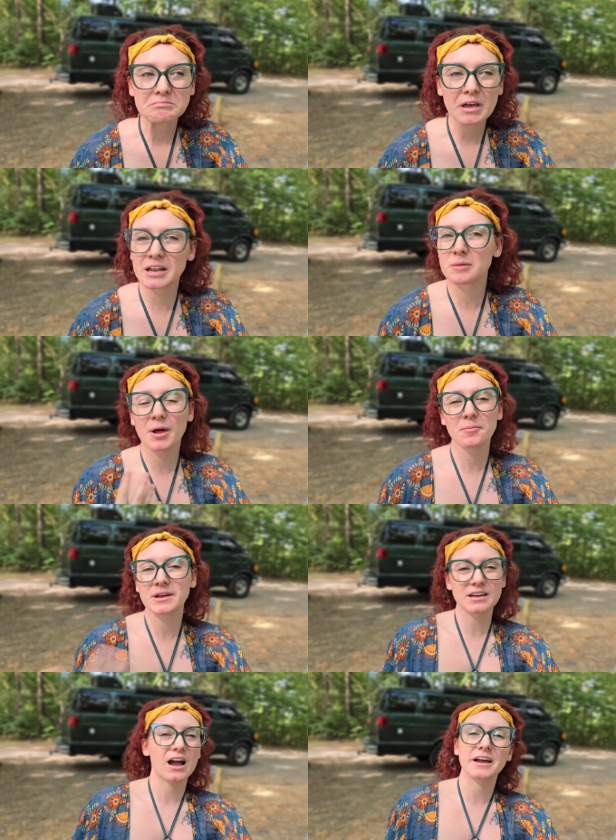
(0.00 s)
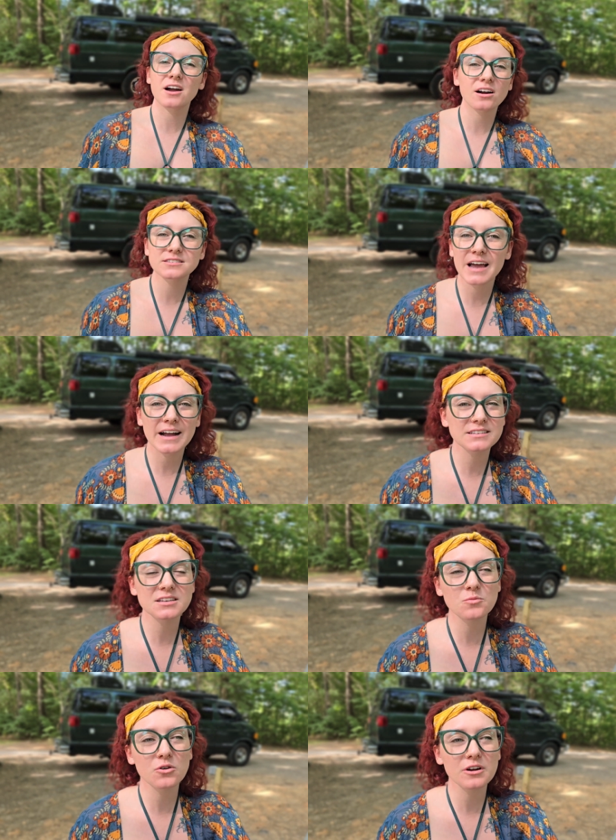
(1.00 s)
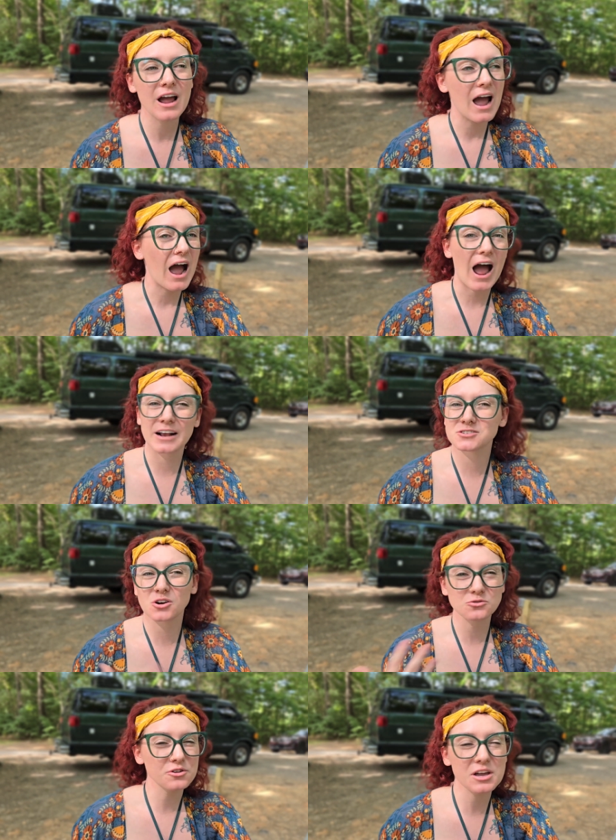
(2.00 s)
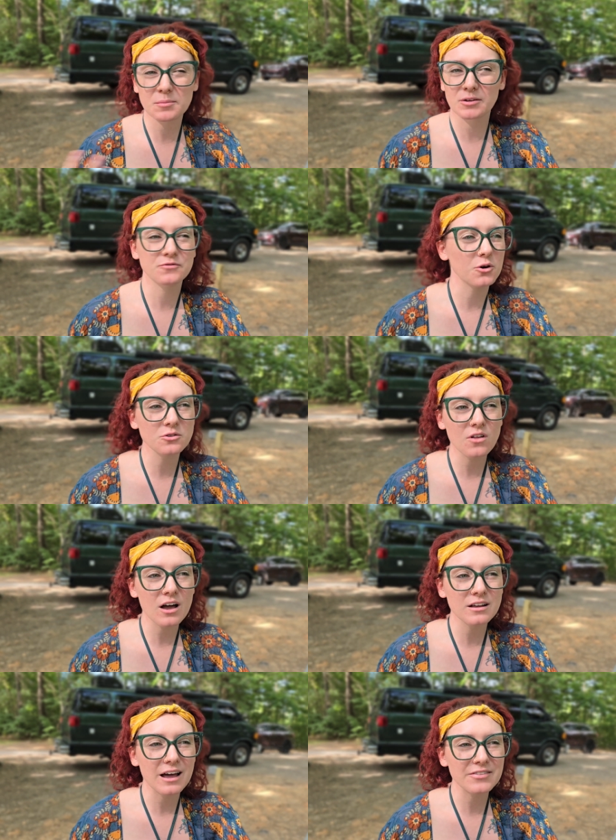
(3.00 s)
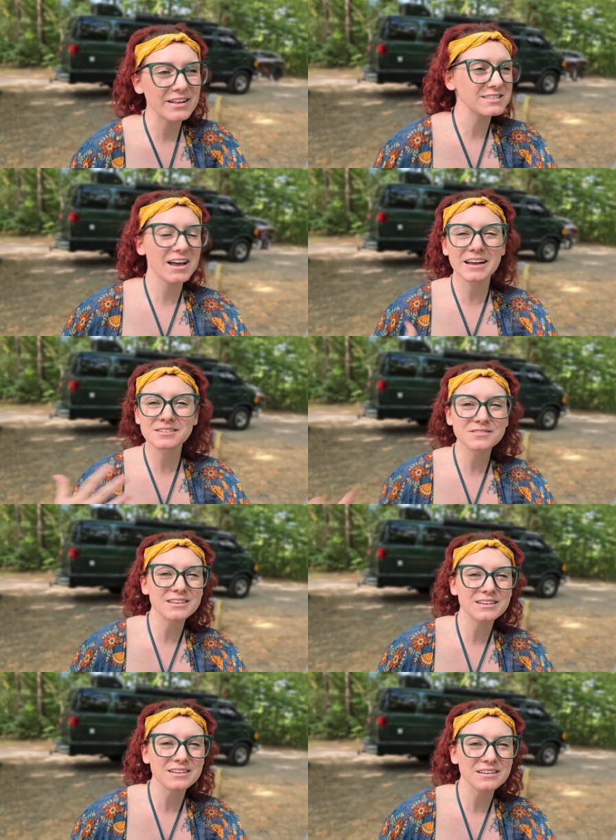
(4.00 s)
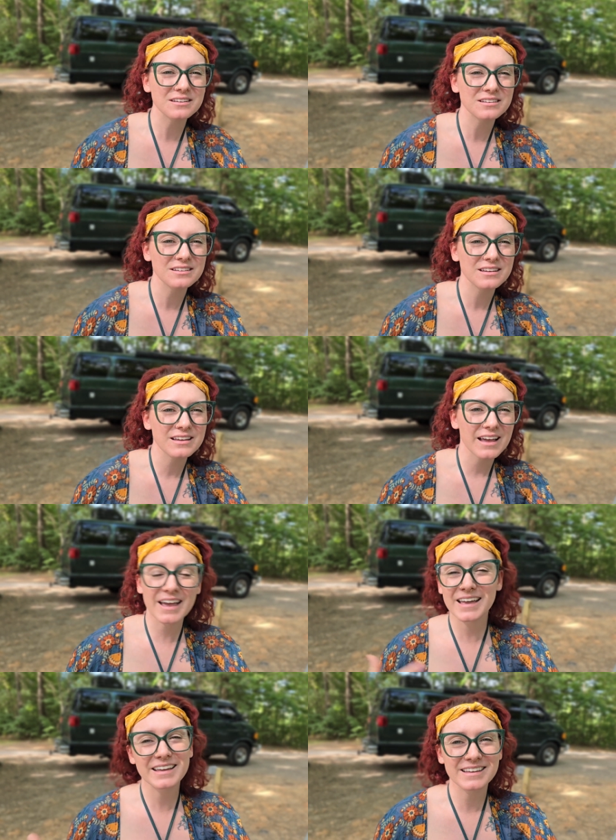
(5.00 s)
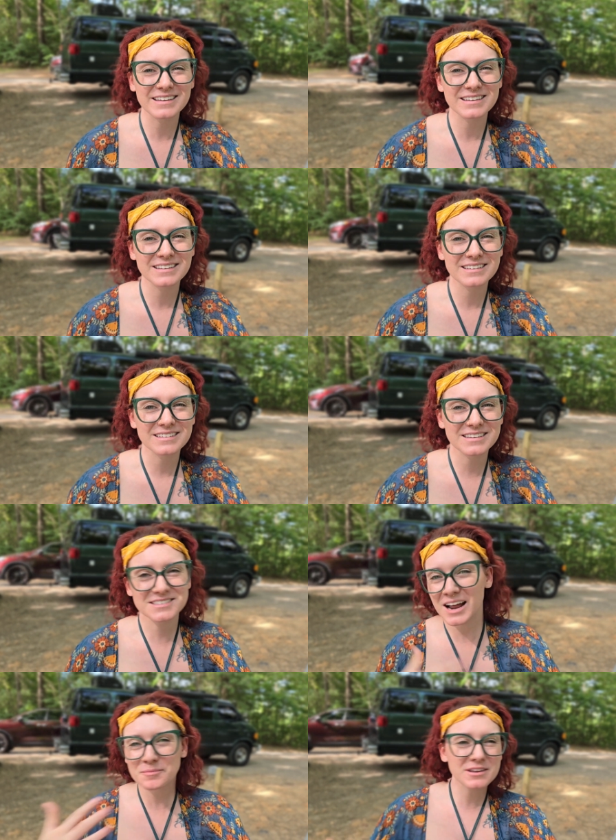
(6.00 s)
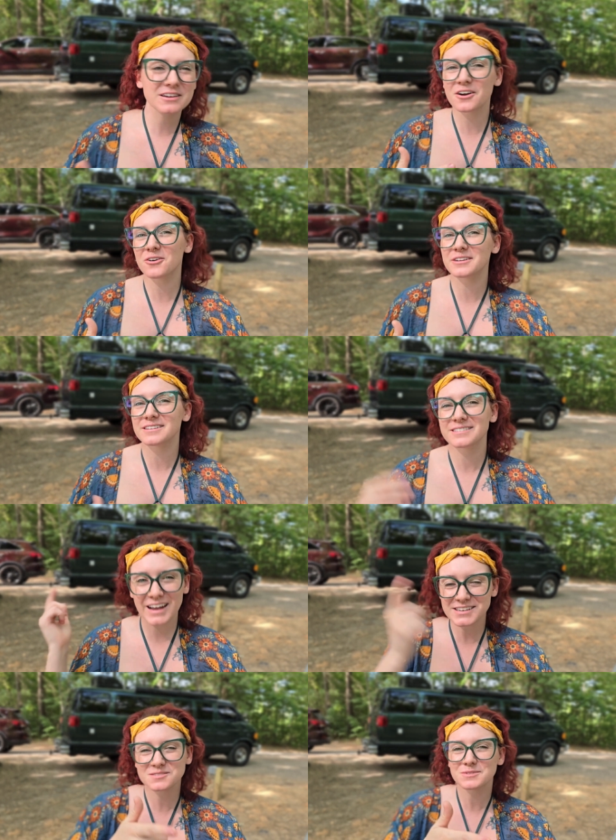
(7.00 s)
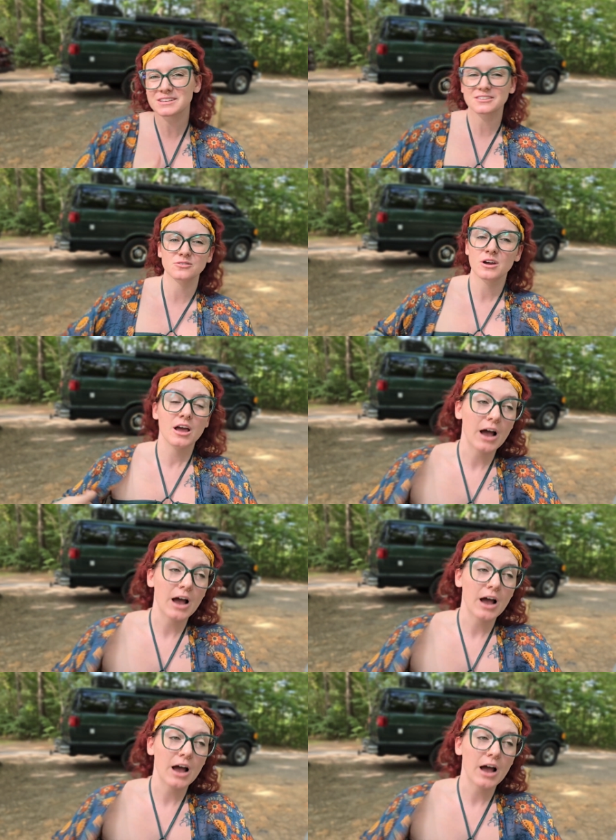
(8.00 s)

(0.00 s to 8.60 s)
and I'm not making eye contact anymore, I start looking at my phone a lot. That's kind of the, hey, it's time to get going. Nice meeting you.